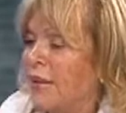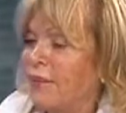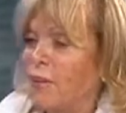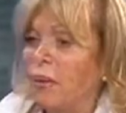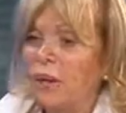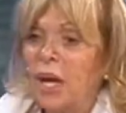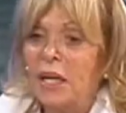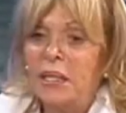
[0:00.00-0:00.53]

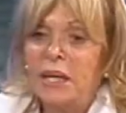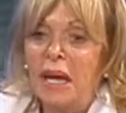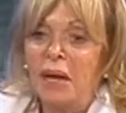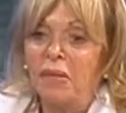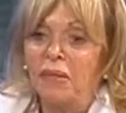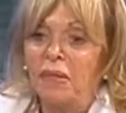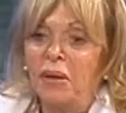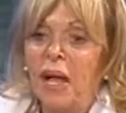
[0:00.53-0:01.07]
Even when I
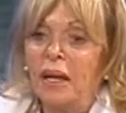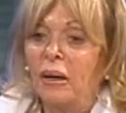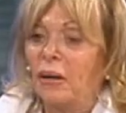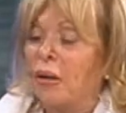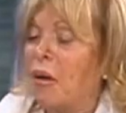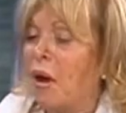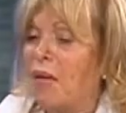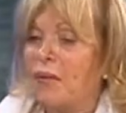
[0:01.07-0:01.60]
take a flight on
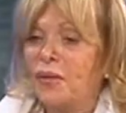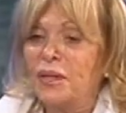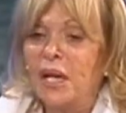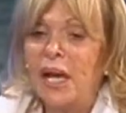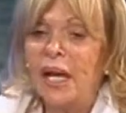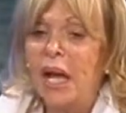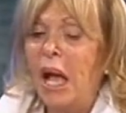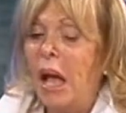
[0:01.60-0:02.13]
an off
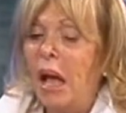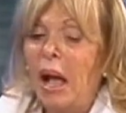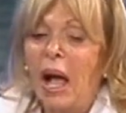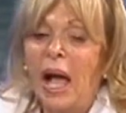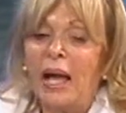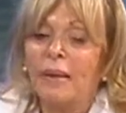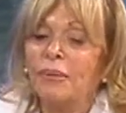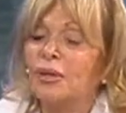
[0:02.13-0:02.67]
day,
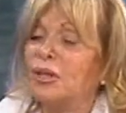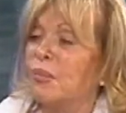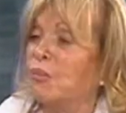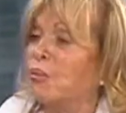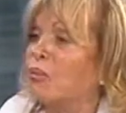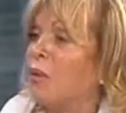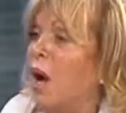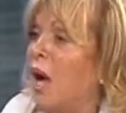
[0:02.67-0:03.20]
I am
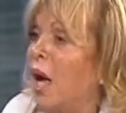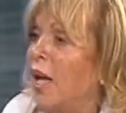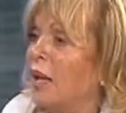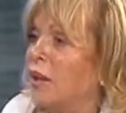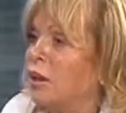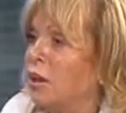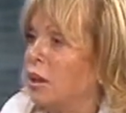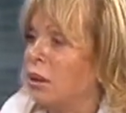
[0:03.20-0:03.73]

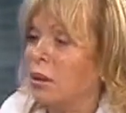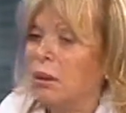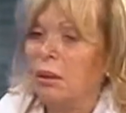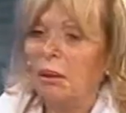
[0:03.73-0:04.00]
surprised